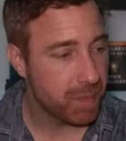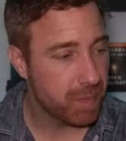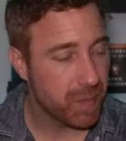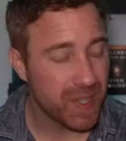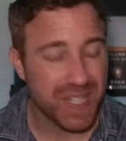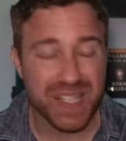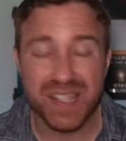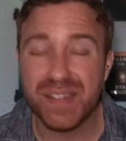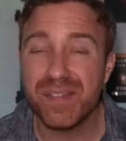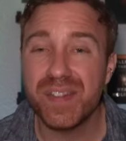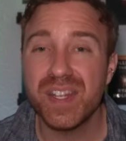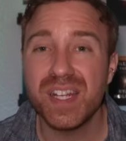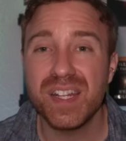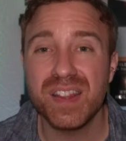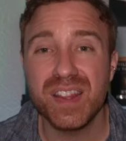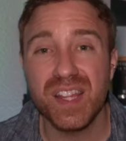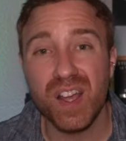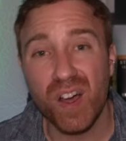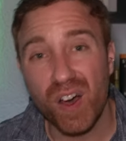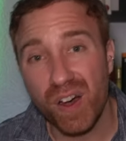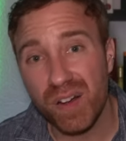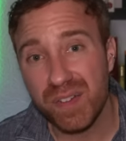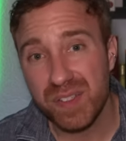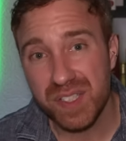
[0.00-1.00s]
But even in the
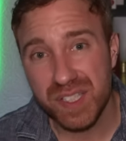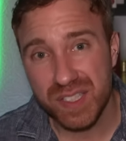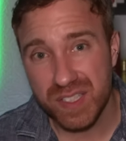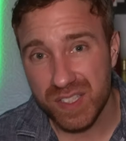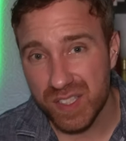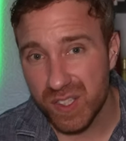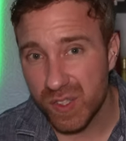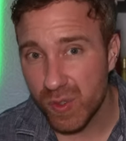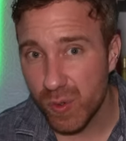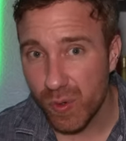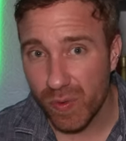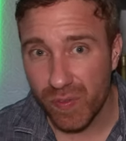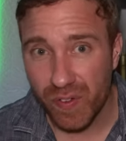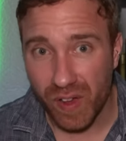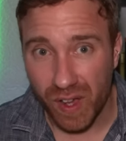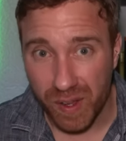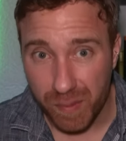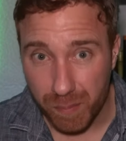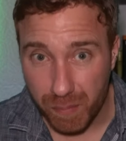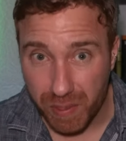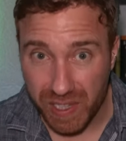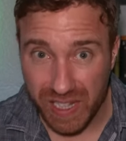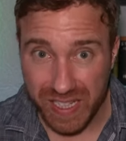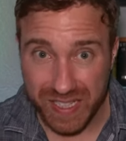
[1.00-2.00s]
off season, you'll
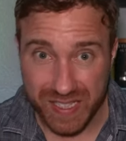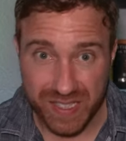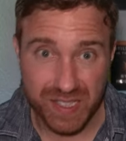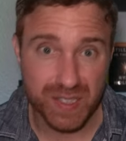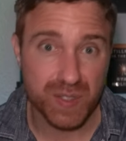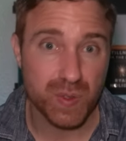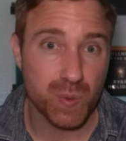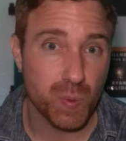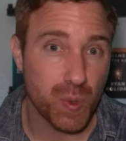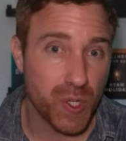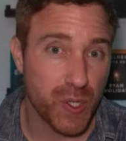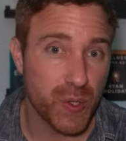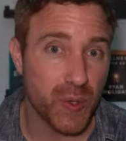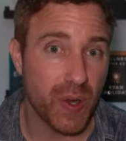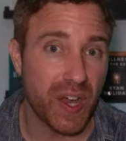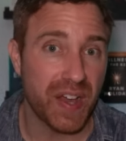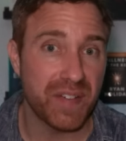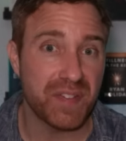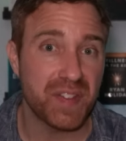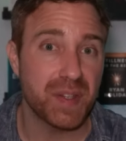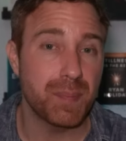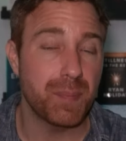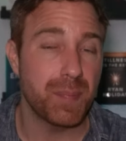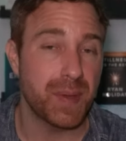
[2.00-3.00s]
find places where you
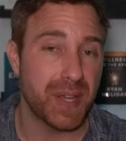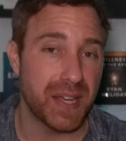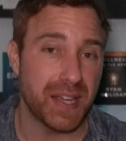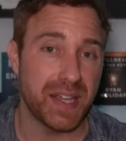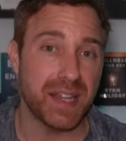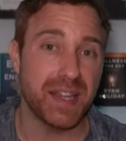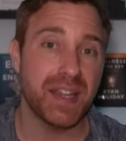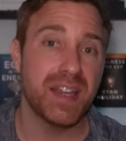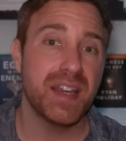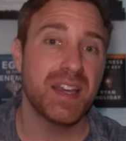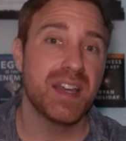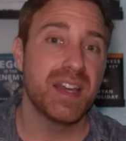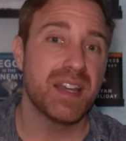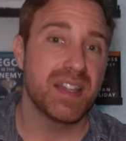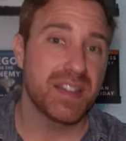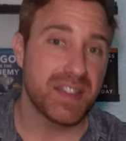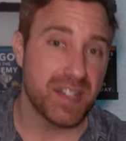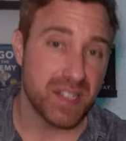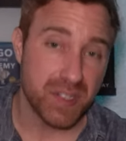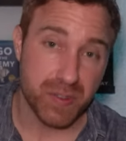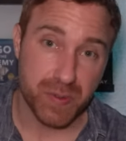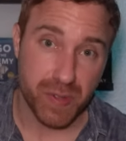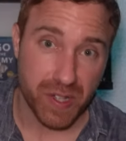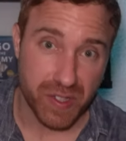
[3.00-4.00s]
have to pay
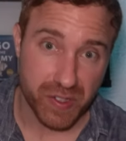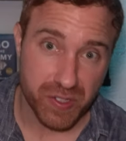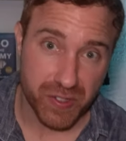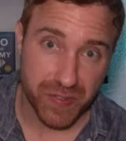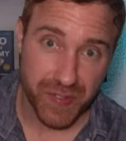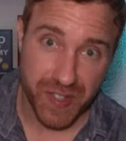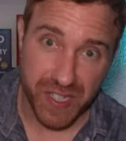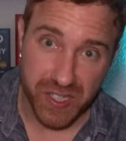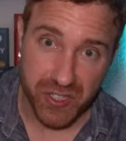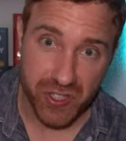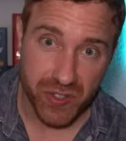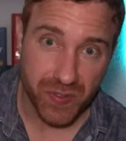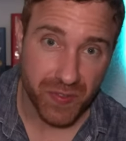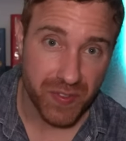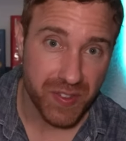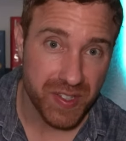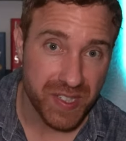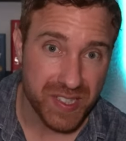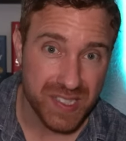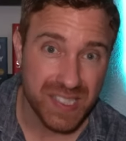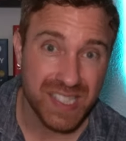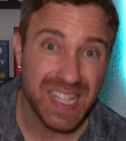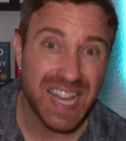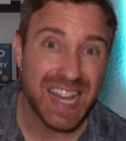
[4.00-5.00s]
these reservation
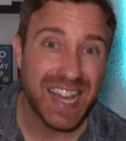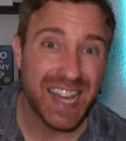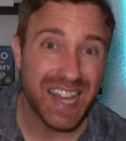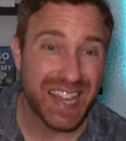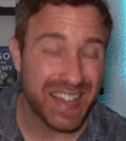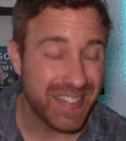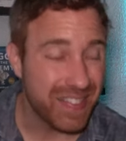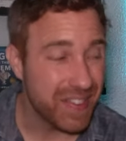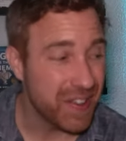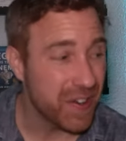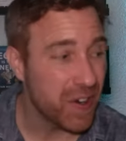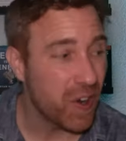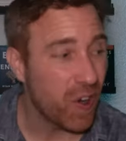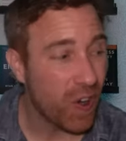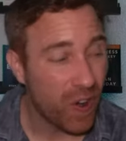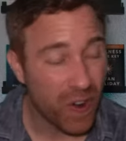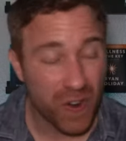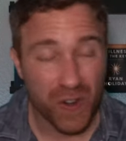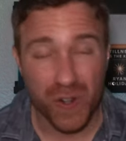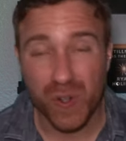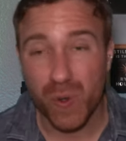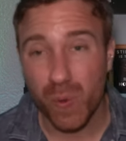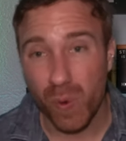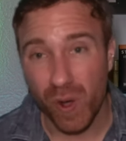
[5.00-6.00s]
fees, and there
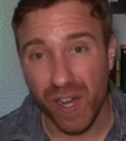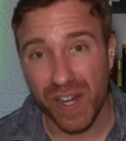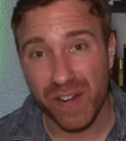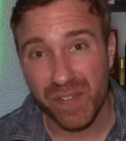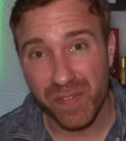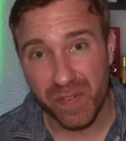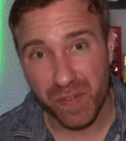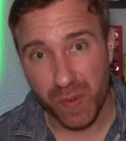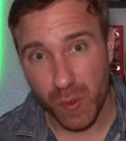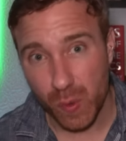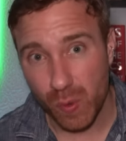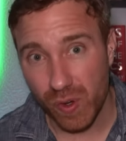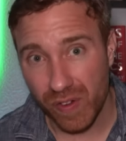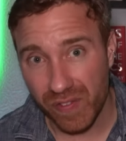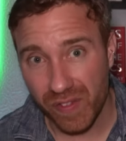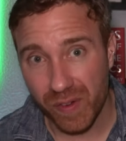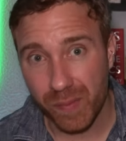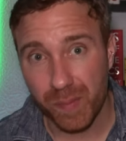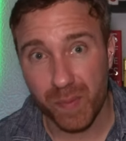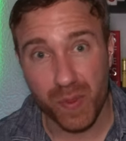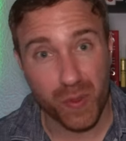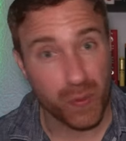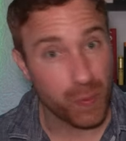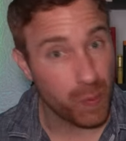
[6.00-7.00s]
are quite a few of
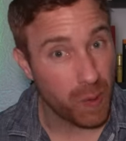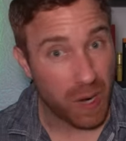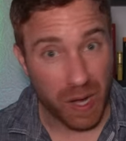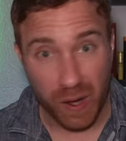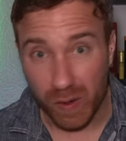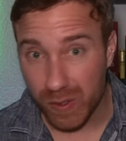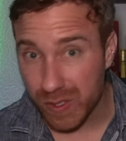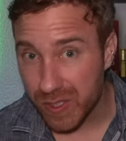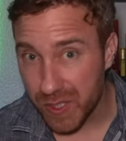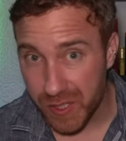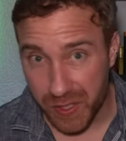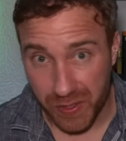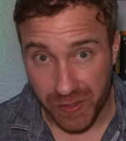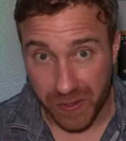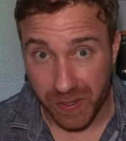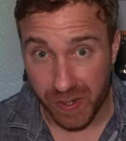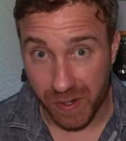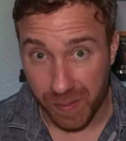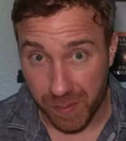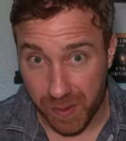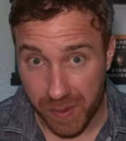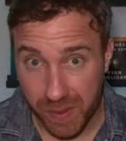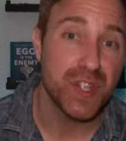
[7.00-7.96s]
them throughout Europe.